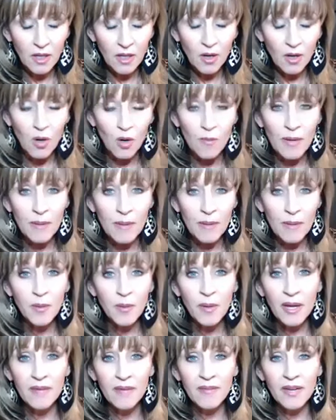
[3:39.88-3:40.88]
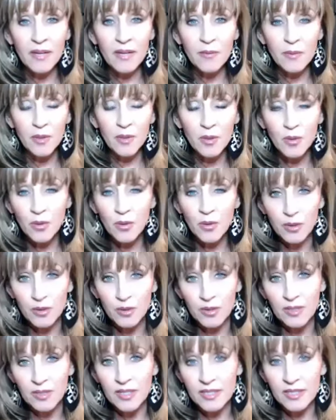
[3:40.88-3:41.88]
or maybe you have a recruit
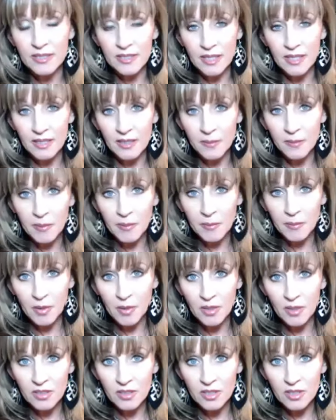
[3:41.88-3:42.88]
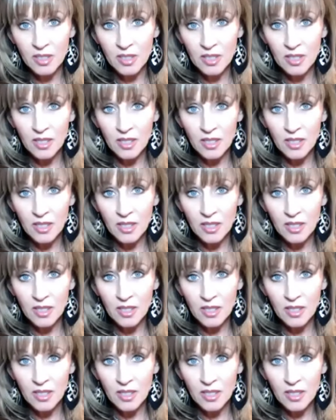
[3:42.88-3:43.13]
that signed up in March,